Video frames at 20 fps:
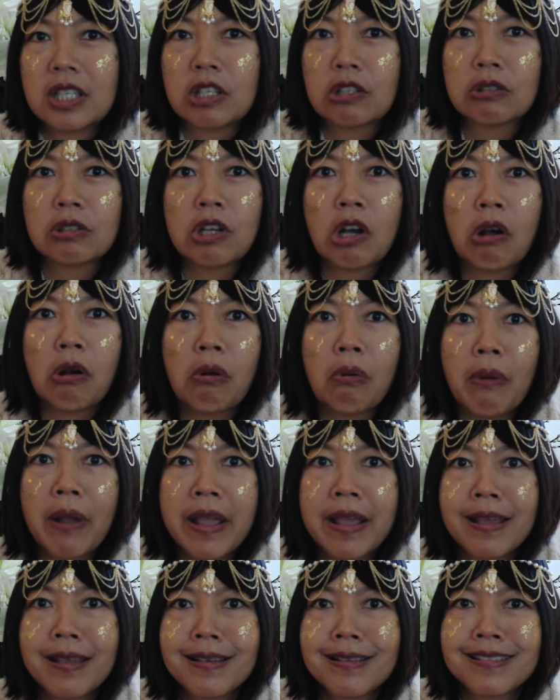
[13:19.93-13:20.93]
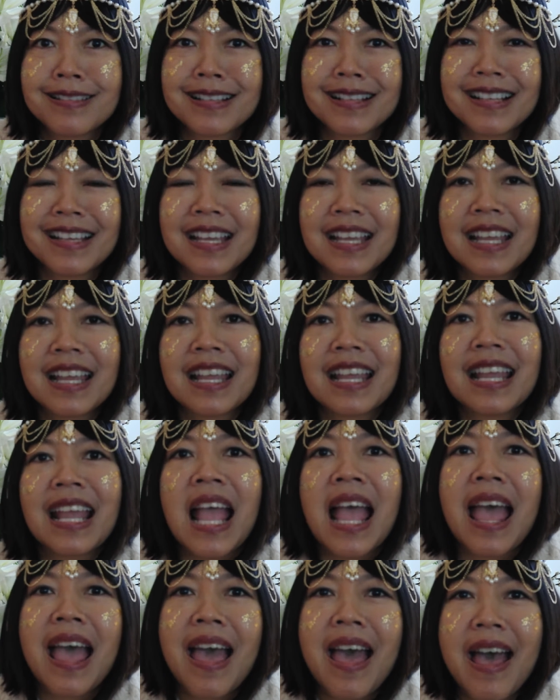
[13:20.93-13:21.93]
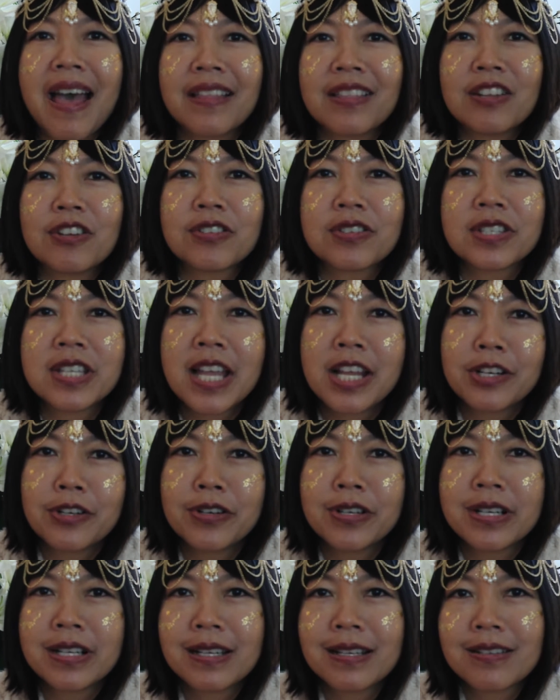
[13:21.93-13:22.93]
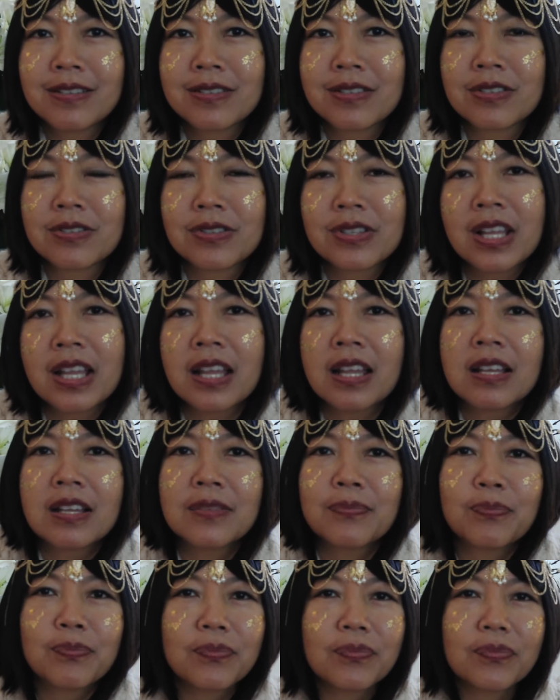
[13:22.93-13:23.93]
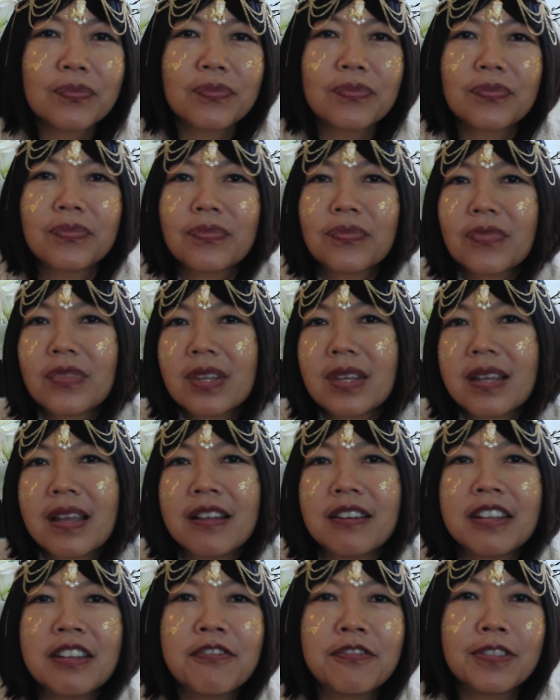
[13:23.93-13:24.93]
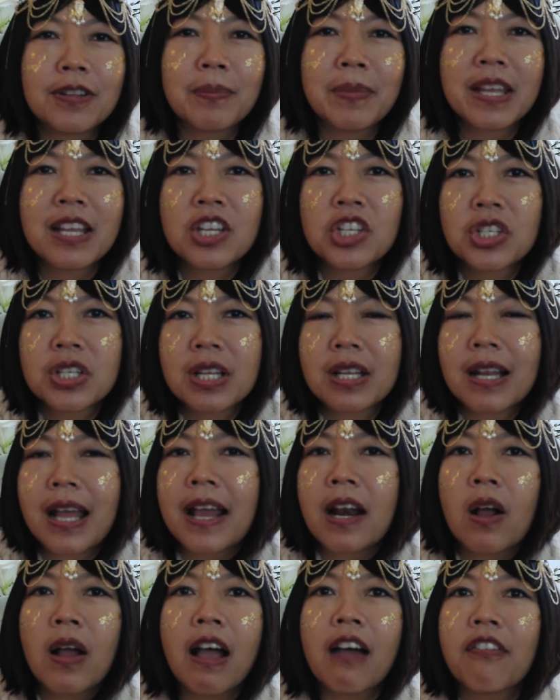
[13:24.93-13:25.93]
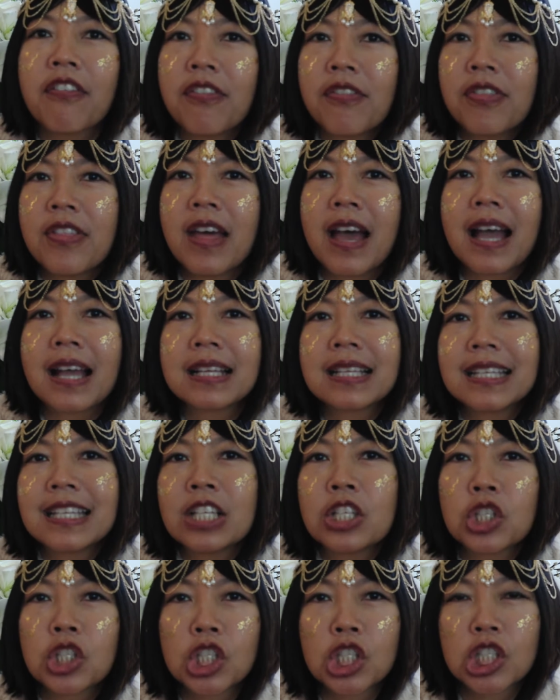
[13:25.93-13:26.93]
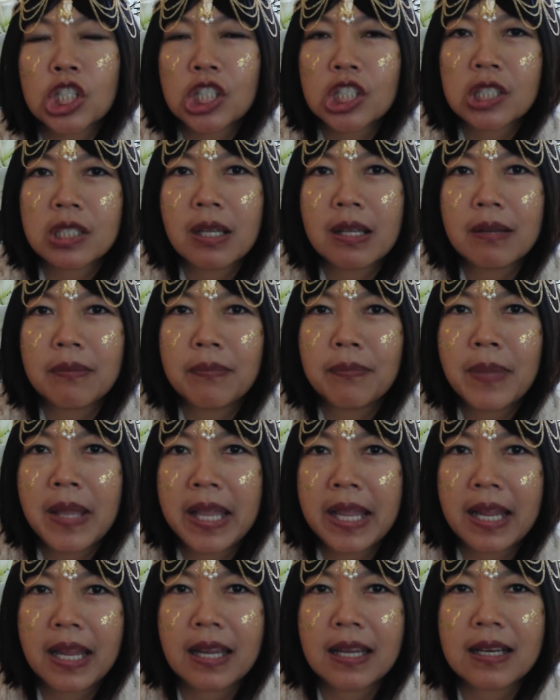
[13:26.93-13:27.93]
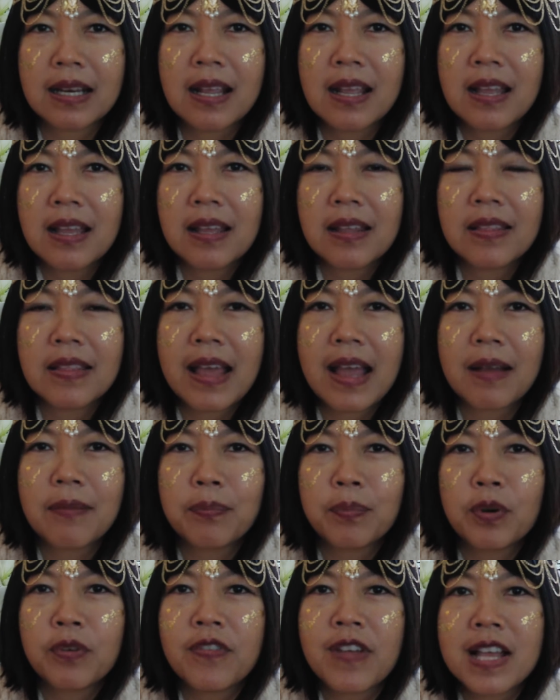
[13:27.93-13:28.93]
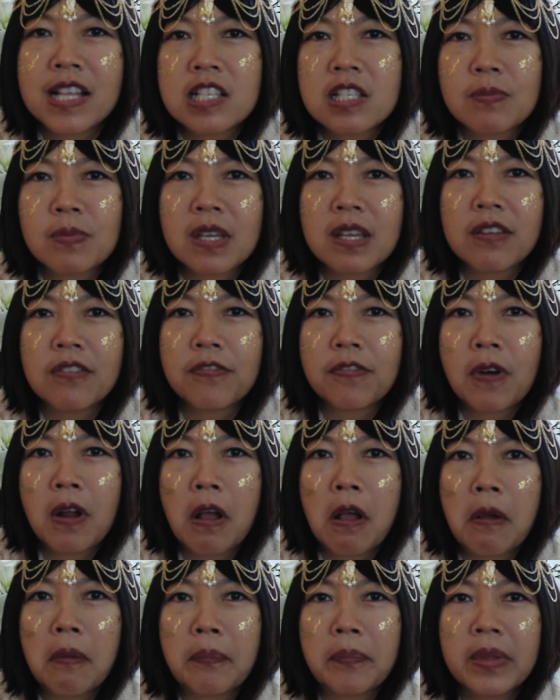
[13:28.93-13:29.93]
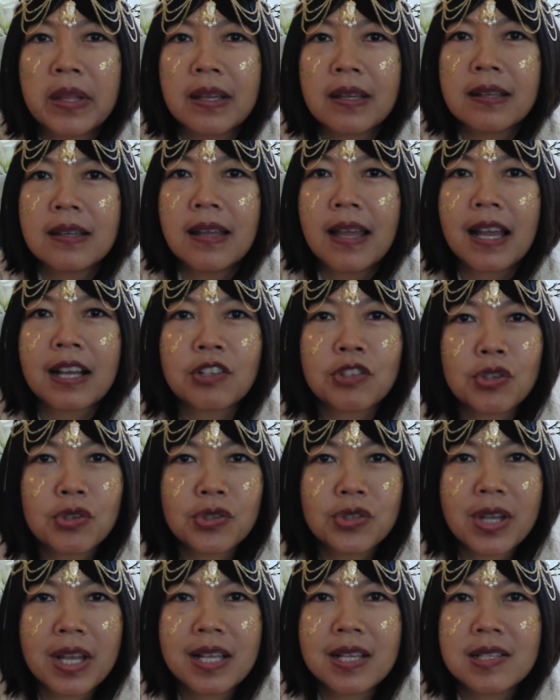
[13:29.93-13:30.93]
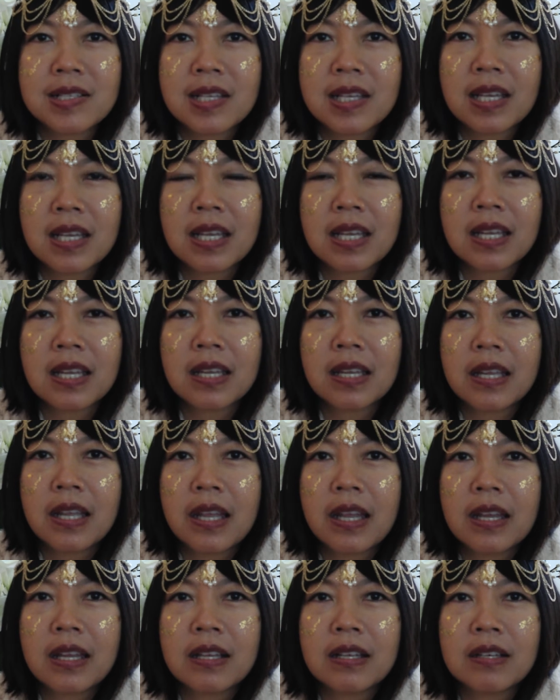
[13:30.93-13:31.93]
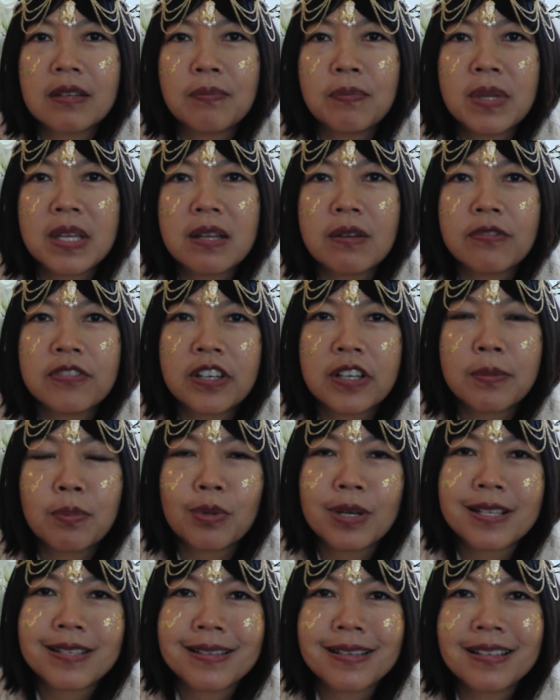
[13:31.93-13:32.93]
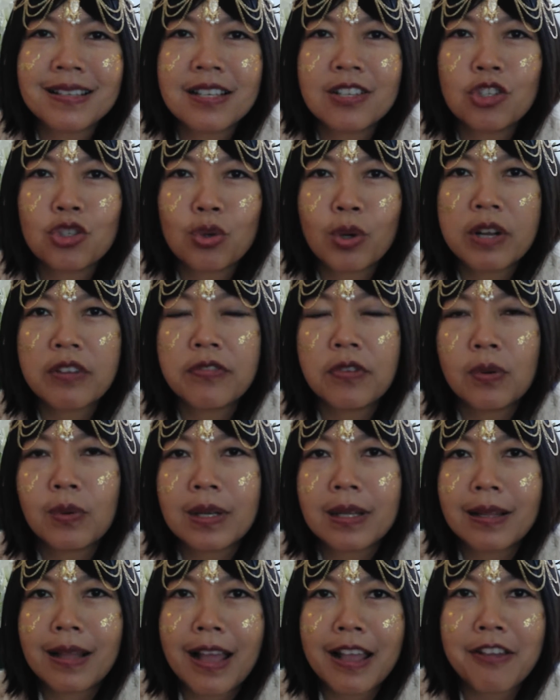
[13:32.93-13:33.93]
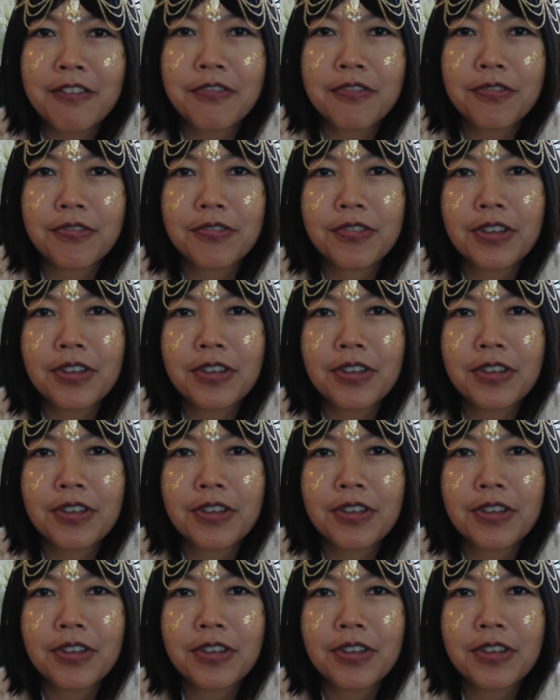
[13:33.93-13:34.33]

go away easily, and there's tenderness and inflammation. I don't have that inner pain that prevents me from exercising and being very present and joyful with life,